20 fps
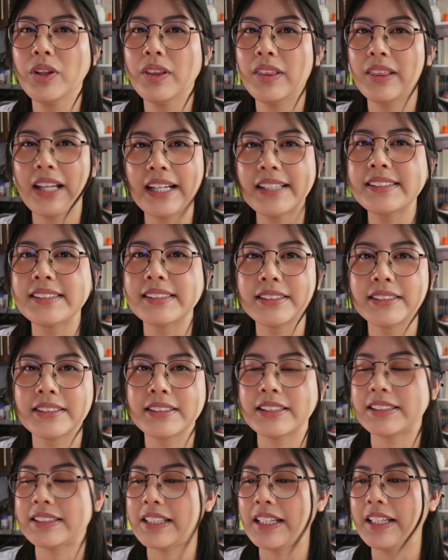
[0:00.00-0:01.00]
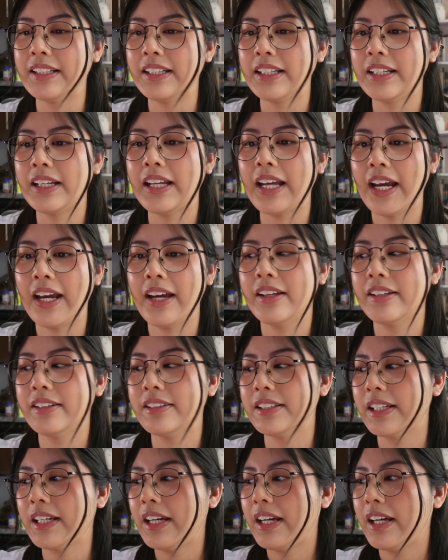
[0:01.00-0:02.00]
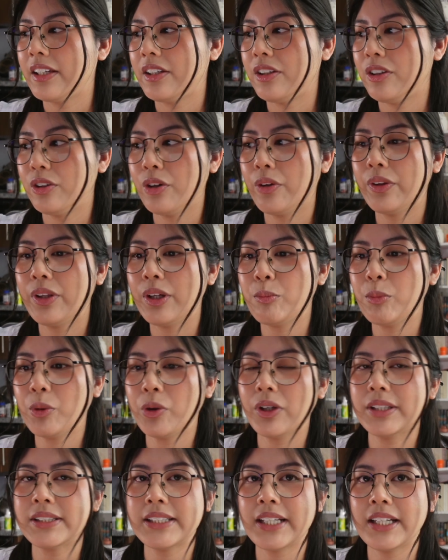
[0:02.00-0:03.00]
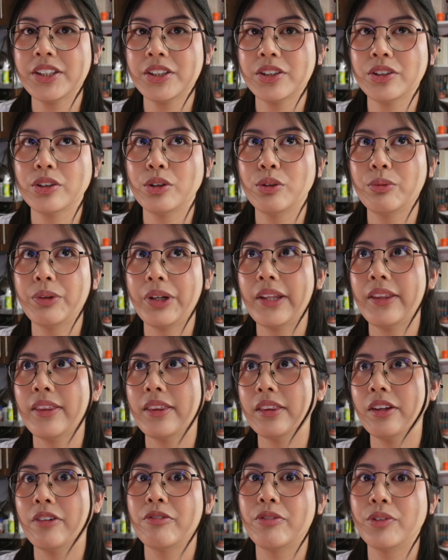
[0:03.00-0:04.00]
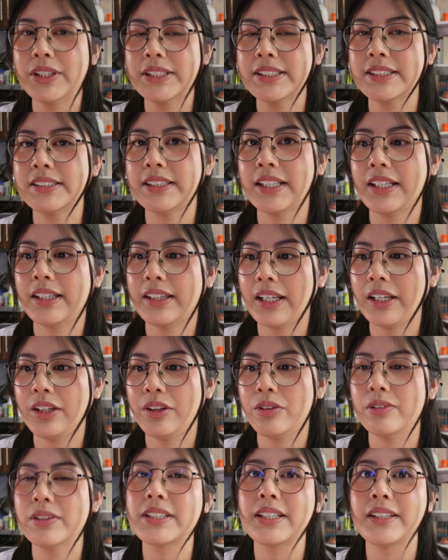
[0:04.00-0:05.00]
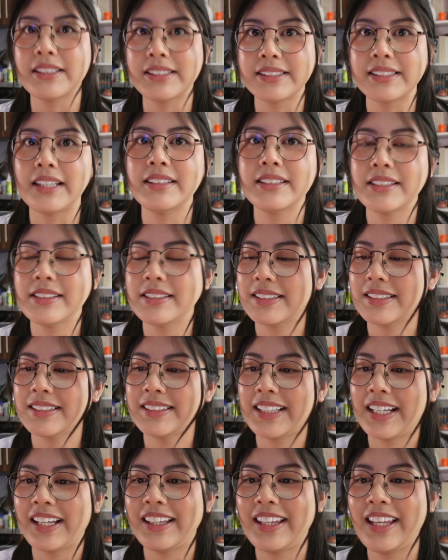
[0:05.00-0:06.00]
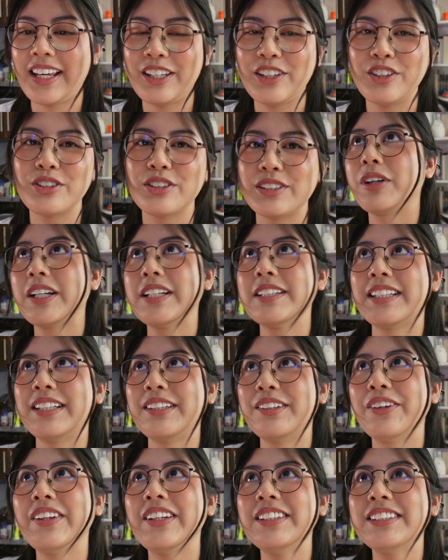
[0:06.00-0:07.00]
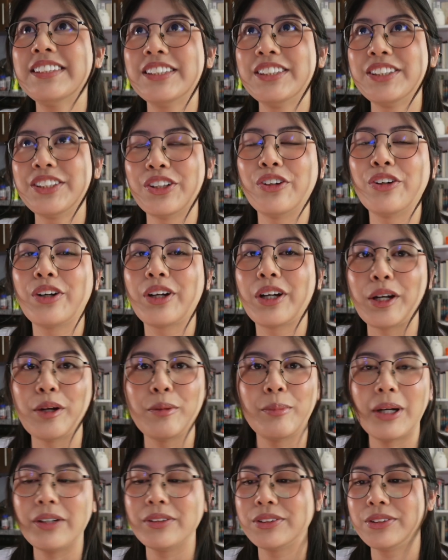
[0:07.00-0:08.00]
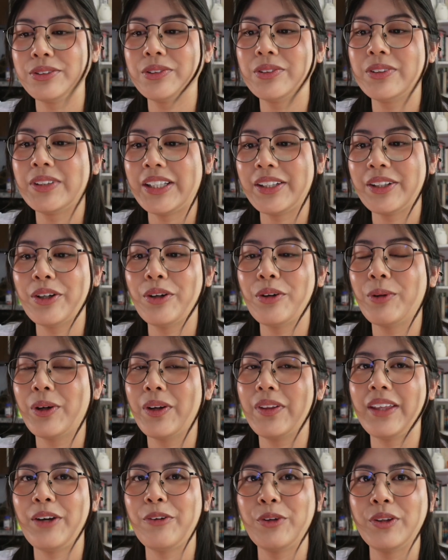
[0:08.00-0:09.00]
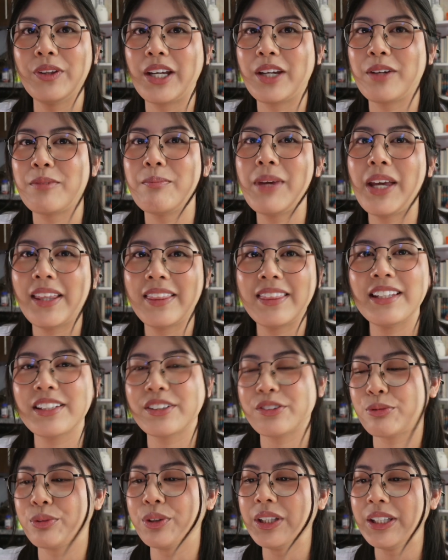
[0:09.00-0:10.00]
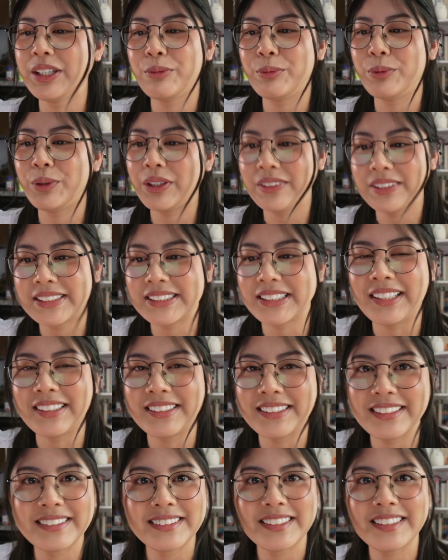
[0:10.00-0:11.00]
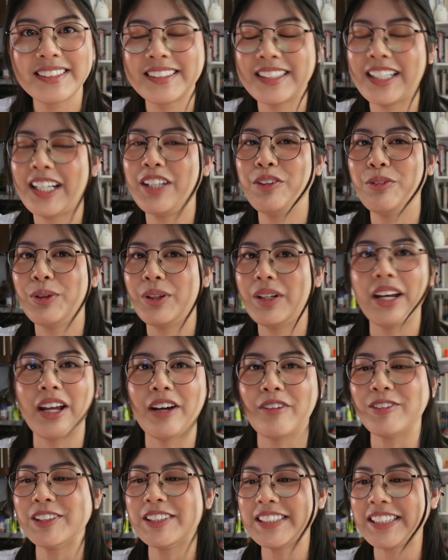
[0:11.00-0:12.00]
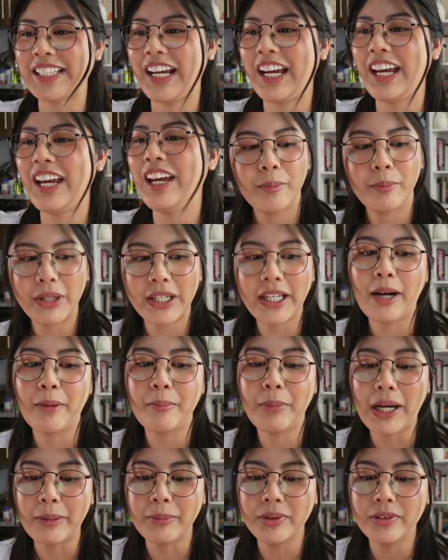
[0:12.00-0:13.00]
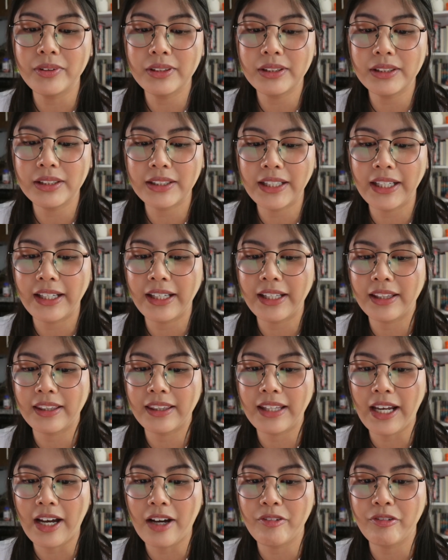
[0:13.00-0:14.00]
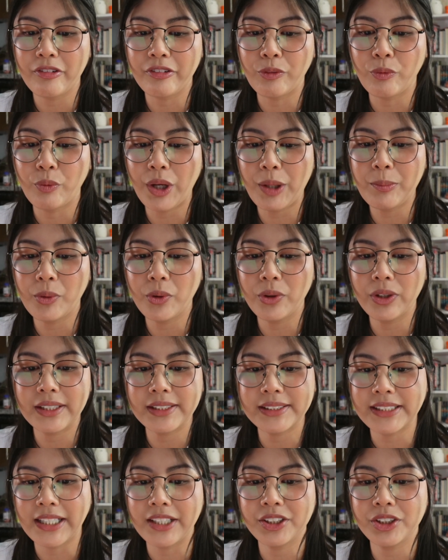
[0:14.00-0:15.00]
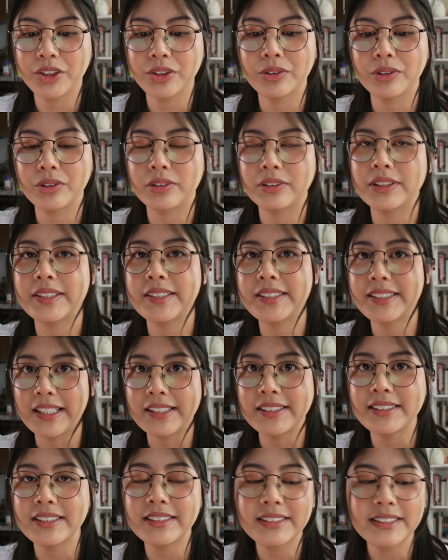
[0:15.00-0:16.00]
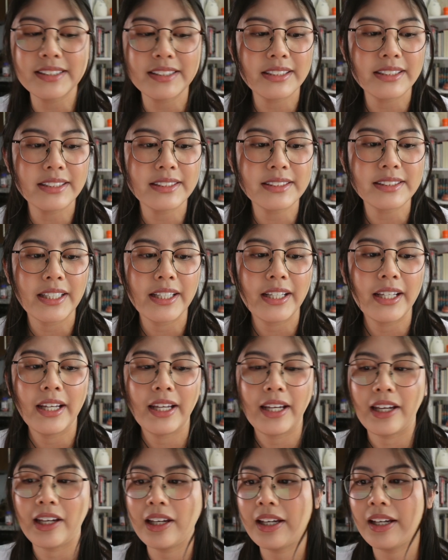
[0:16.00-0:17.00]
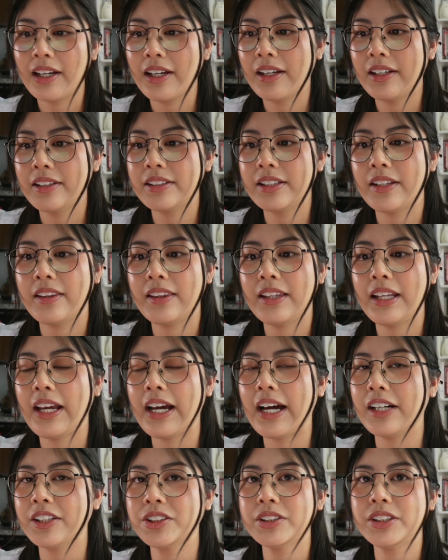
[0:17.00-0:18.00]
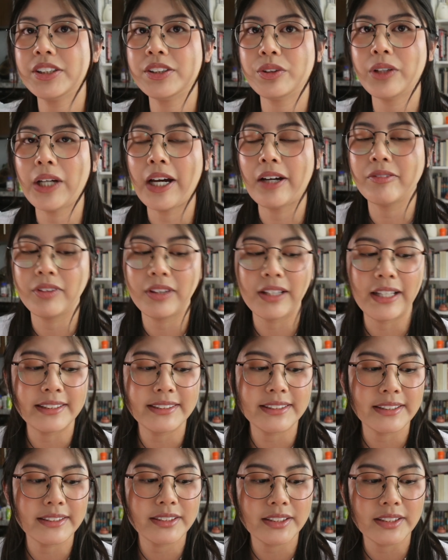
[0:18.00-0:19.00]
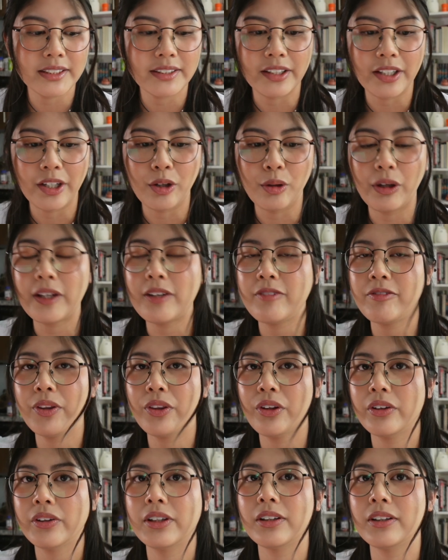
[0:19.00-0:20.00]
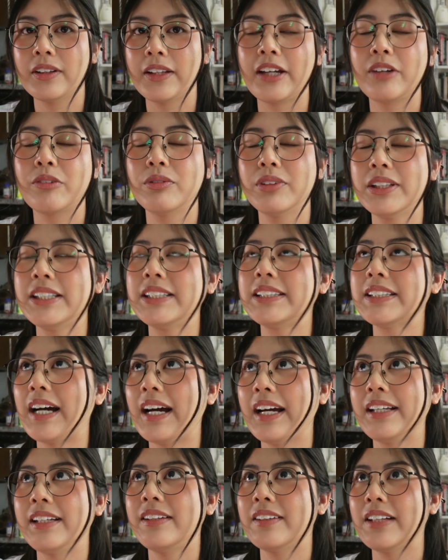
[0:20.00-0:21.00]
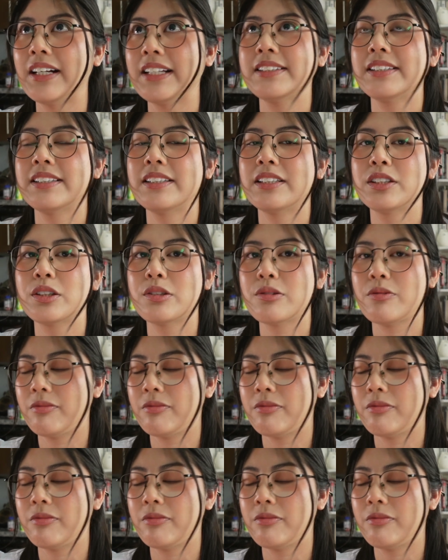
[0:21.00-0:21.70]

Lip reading: lessons in it, and you know, they're more intentional with the voices that they use and the sentences that they use. Because I know there's a joke about Duolingo where they would like make these really weird sentences that you would never say. But yeah, Babbel, like they have way more intentional sentences and they actually do have lessons in there, even though they're like really tiny lessons,